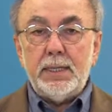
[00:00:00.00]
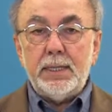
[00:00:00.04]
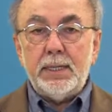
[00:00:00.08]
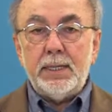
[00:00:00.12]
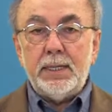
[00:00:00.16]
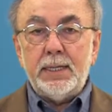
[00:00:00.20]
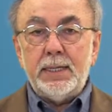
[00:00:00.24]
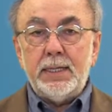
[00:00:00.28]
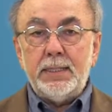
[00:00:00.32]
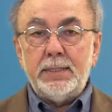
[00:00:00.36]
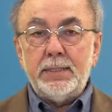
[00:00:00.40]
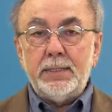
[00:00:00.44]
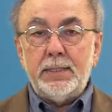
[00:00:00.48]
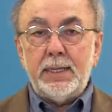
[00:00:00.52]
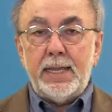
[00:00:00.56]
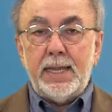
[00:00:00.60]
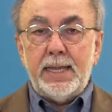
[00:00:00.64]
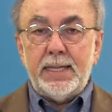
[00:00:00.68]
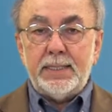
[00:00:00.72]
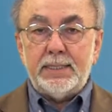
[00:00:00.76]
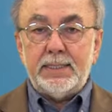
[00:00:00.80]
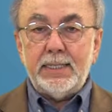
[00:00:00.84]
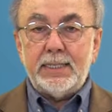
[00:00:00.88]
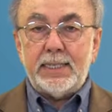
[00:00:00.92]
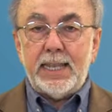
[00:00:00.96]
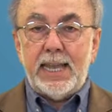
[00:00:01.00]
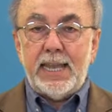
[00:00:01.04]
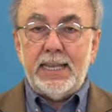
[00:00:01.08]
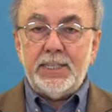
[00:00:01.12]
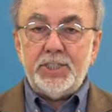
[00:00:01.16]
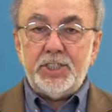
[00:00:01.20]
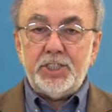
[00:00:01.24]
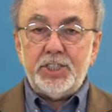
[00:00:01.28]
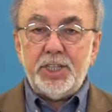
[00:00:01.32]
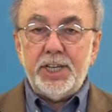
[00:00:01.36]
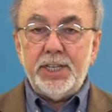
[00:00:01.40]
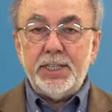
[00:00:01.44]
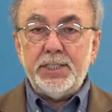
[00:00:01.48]
And as it
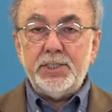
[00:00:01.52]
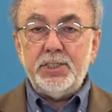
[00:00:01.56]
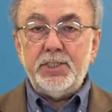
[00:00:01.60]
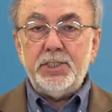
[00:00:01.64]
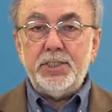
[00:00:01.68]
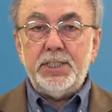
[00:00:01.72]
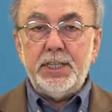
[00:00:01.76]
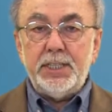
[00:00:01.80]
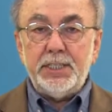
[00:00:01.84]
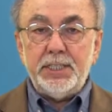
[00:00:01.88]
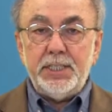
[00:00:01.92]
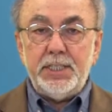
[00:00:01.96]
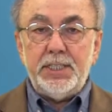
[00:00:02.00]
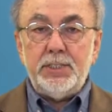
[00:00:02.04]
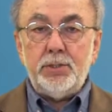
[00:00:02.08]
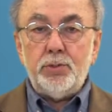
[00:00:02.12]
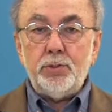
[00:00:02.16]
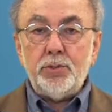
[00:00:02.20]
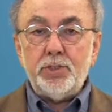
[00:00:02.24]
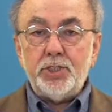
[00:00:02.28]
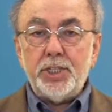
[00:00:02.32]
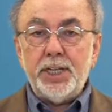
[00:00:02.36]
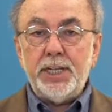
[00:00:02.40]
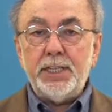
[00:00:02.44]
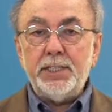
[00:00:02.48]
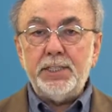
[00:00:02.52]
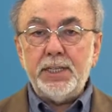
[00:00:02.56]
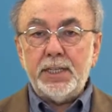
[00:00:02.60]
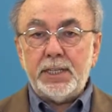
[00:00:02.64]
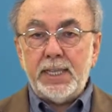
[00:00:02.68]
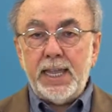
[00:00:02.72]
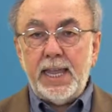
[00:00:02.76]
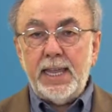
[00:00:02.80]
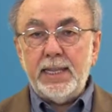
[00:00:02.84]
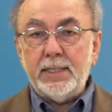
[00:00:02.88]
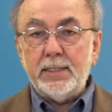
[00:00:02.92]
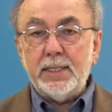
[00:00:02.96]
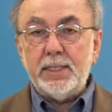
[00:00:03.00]
has changed, they need to change
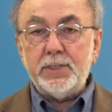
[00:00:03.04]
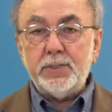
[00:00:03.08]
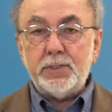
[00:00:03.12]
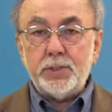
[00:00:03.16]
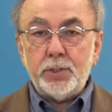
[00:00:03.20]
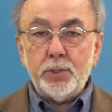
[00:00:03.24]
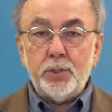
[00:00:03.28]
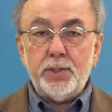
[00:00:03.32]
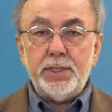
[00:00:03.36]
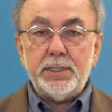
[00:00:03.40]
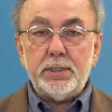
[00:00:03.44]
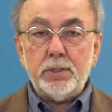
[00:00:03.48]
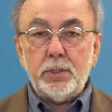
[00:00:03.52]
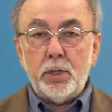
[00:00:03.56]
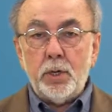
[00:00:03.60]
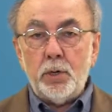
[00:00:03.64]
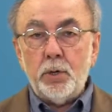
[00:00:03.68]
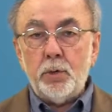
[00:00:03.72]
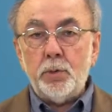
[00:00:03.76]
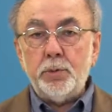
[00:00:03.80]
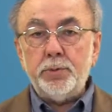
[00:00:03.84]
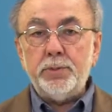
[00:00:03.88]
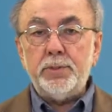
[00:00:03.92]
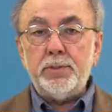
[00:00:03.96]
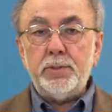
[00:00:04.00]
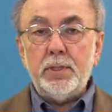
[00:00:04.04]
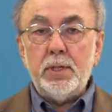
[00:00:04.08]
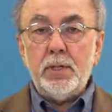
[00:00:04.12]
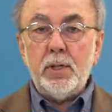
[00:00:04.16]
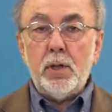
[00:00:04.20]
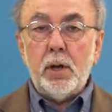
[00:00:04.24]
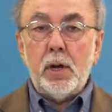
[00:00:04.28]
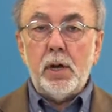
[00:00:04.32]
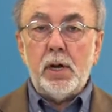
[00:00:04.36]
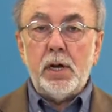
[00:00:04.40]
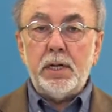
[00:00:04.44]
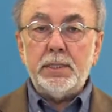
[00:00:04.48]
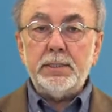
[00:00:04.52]
again. And so it goes
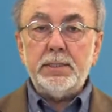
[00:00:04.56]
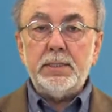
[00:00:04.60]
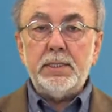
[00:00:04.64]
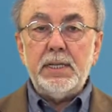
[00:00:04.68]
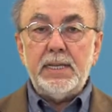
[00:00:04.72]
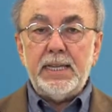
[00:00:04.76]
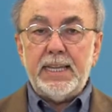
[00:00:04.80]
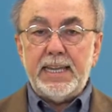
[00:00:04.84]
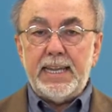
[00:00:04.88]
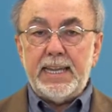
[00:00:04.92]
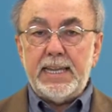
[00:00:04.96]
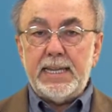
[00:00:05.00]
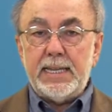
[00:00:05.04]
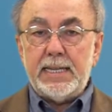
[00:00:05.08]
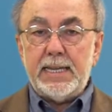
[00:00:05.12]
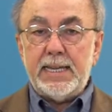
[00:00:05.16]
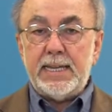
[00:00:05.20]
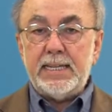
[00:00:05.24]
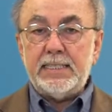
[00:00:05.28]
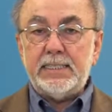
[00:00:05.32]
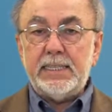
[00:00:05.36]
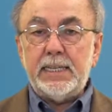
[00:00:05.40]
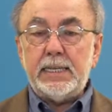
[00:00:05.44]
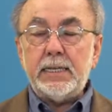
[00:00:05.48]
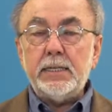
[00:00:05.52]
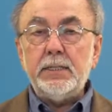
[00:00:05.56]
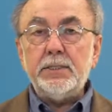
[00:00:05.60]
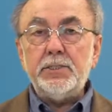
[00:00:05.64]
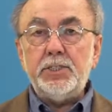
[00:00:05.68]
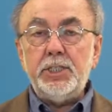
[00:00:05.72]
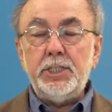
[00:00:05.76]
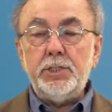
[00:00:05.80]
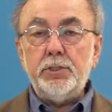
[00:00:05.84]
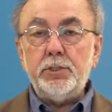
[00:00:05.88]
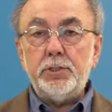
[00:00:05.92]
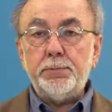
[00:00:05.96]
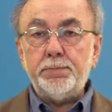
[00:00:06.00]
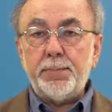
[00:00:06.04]
on a, as a
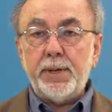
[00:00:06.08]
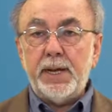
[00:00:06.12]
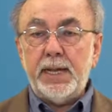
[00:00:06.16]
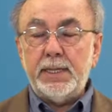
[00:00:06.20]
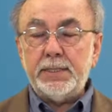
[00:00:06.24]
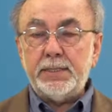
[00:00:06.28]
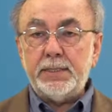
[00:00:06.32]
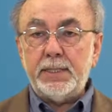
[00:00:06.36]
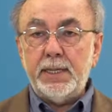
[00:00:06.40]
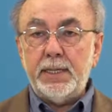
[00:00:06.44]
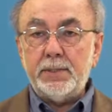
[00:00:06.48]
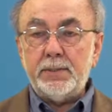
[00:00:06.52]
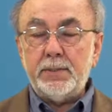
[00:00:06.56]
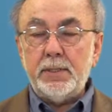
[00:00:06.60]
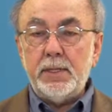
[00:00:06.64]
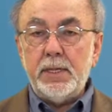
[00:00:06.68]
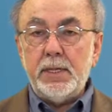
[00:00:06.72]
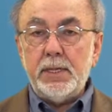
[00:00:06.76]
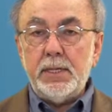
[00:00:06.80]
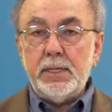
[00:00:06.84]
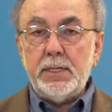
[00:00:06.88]
continuous process.